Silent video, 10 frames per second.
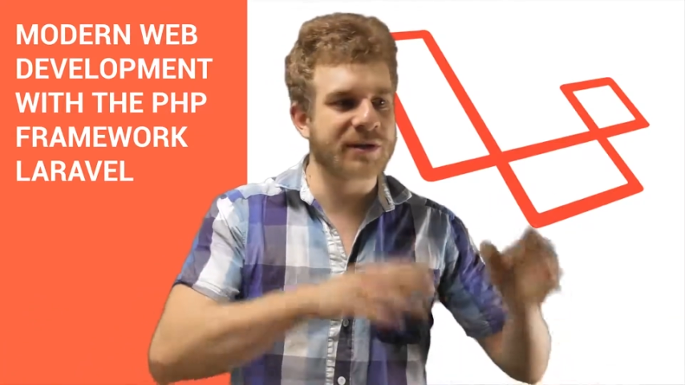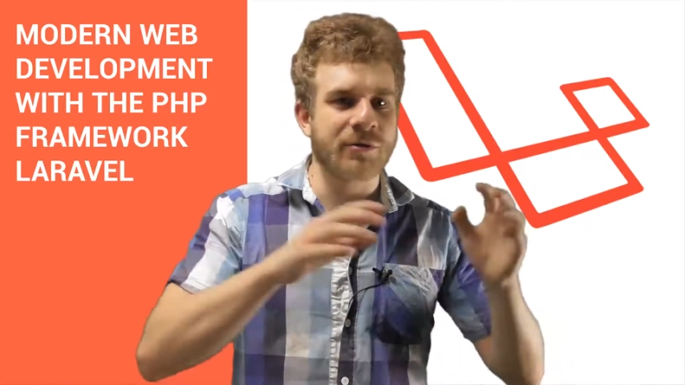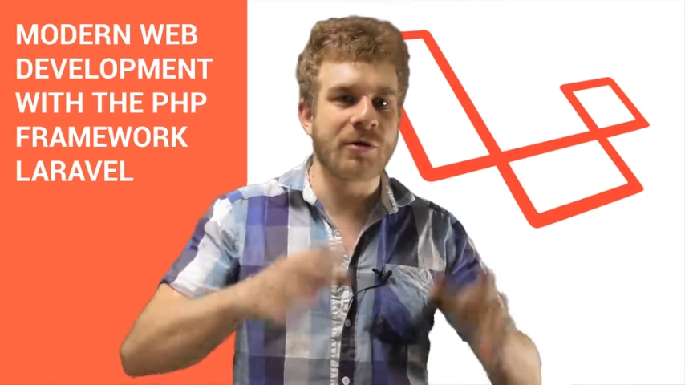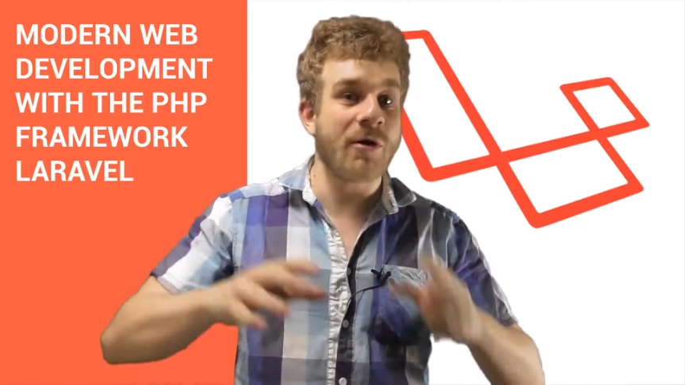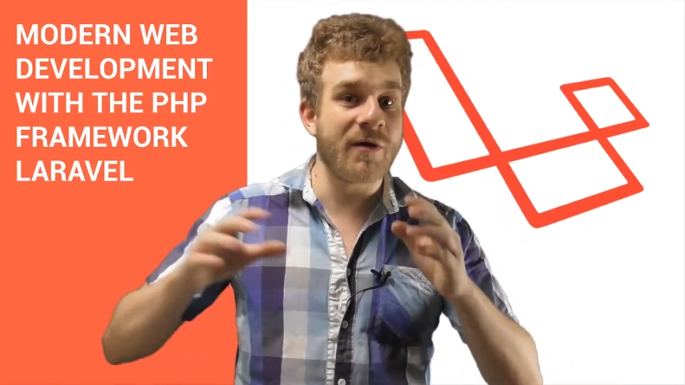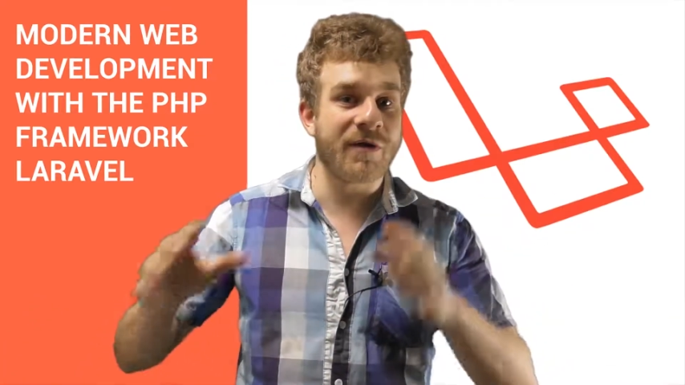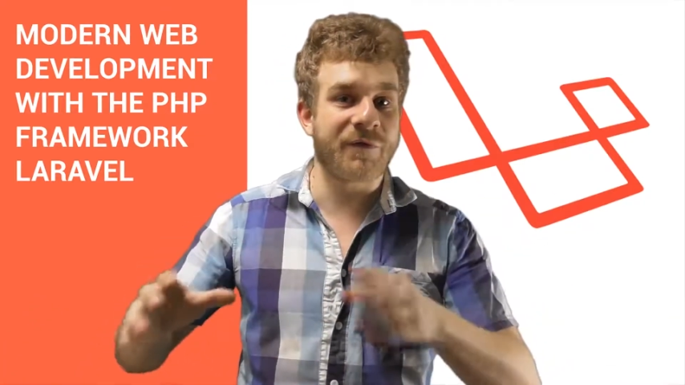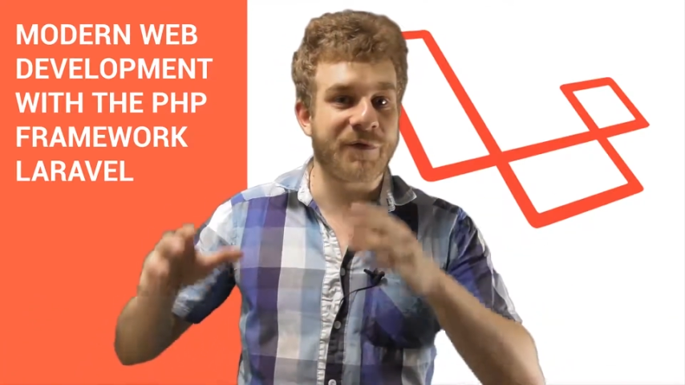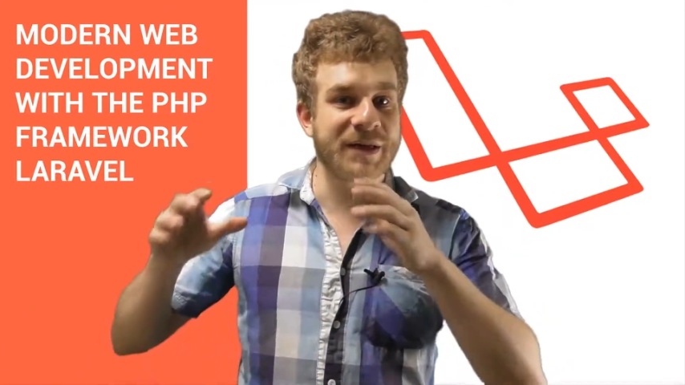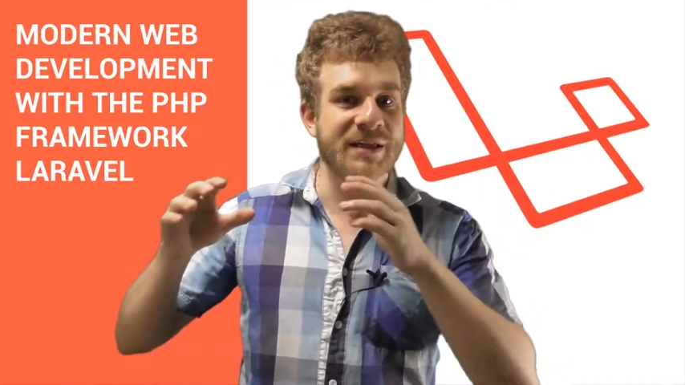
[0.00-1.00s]
to learn the
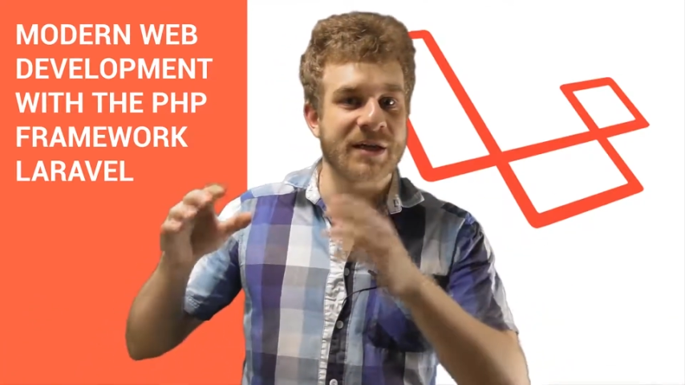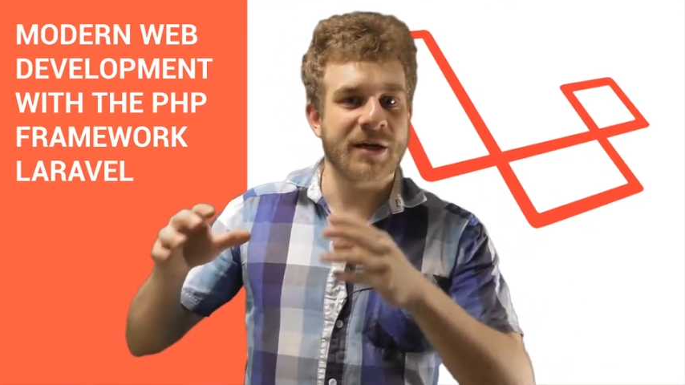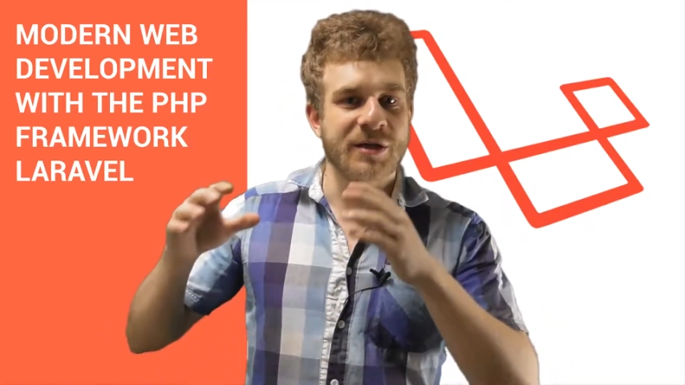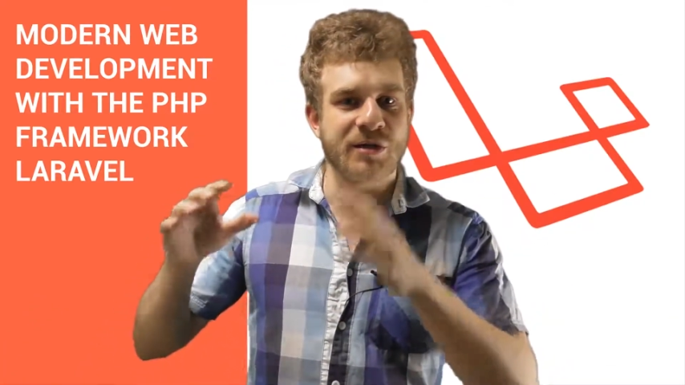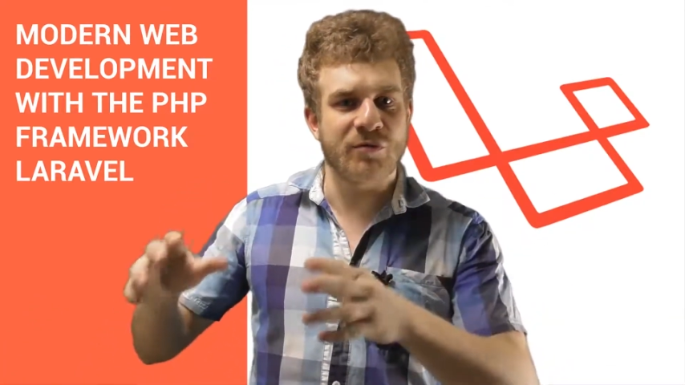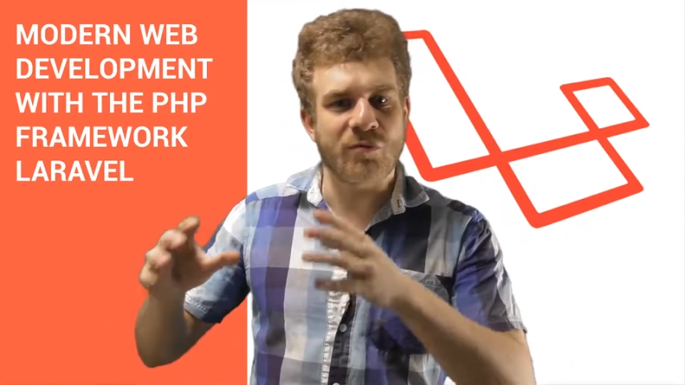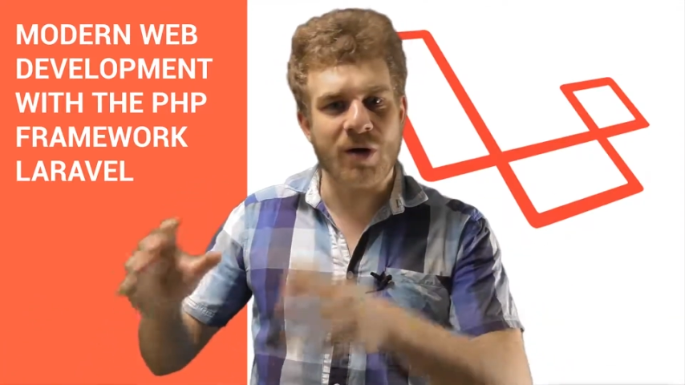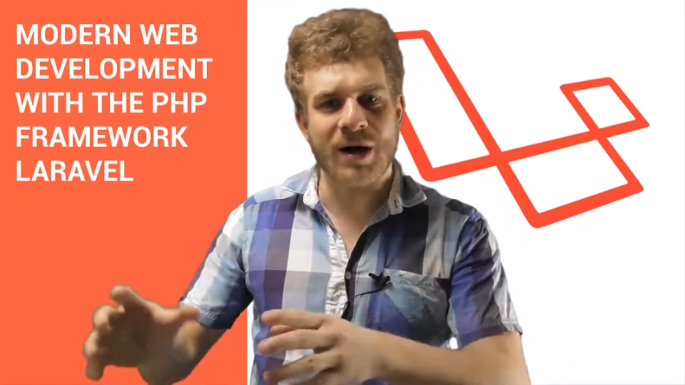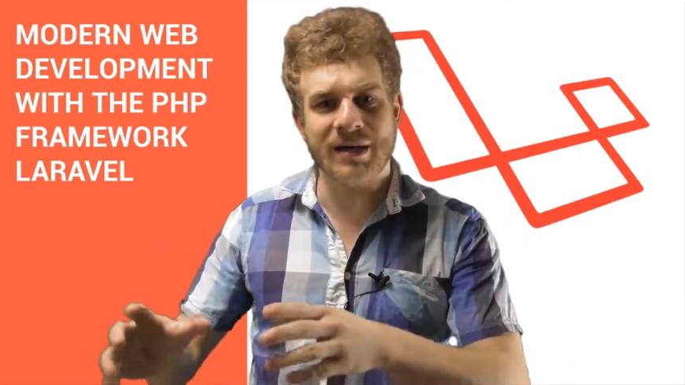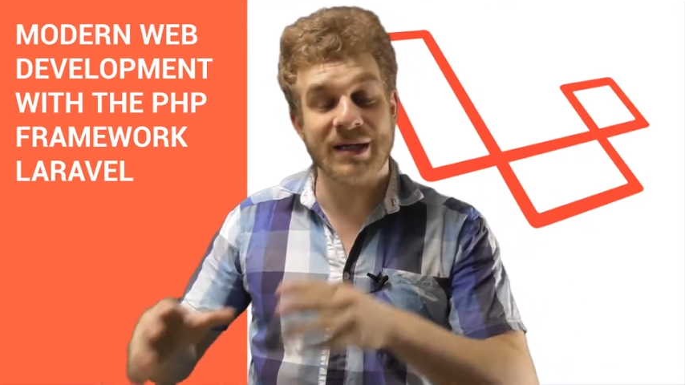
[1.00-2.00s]
things you
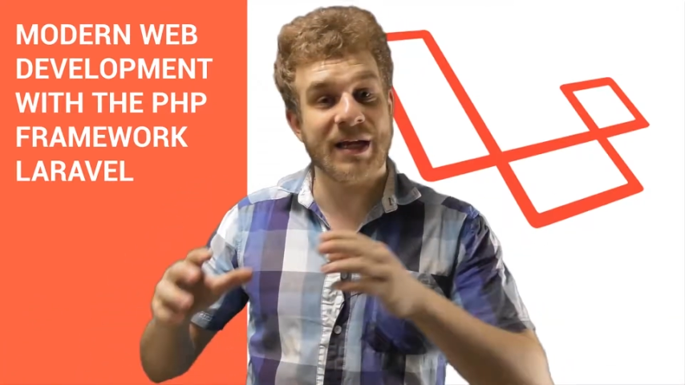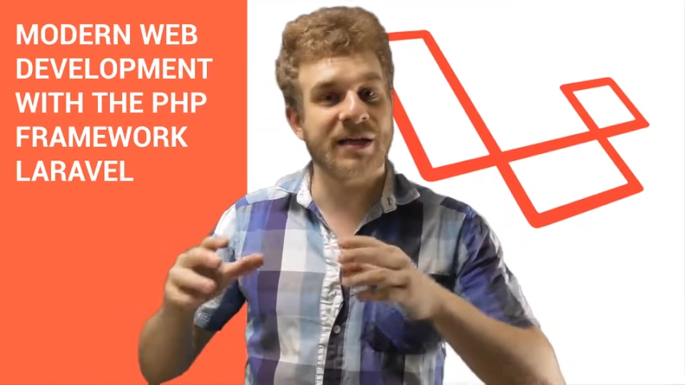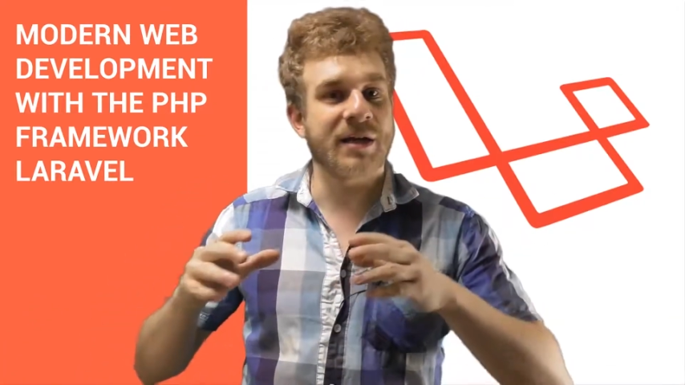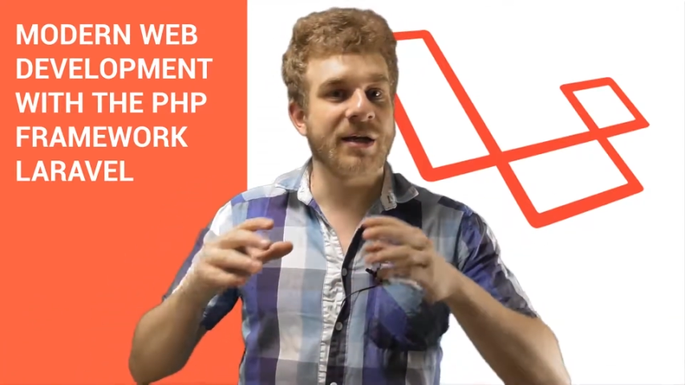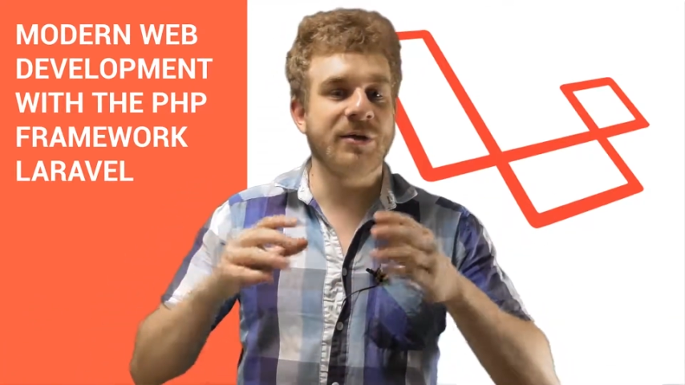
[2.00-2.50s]
want and